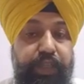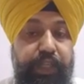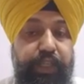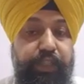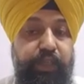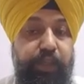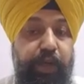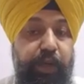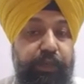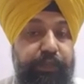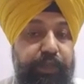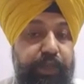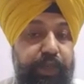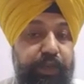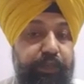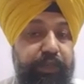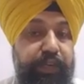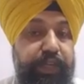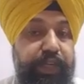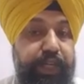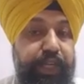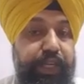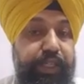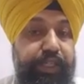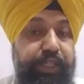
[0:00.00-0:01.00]
He is
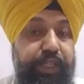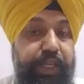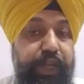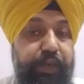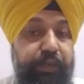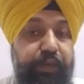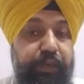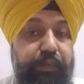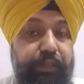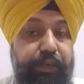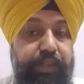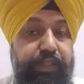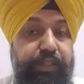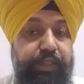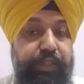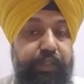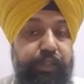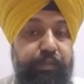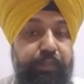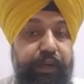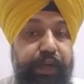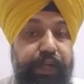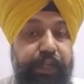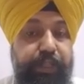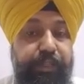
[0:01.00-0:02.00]
observing each and every
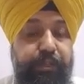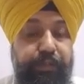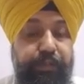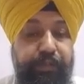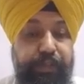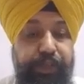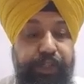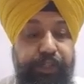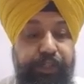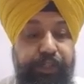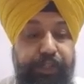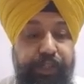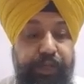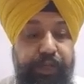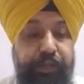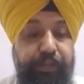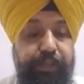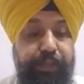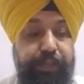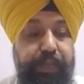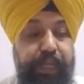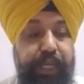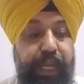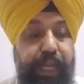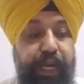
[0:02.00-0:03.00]
person's participation,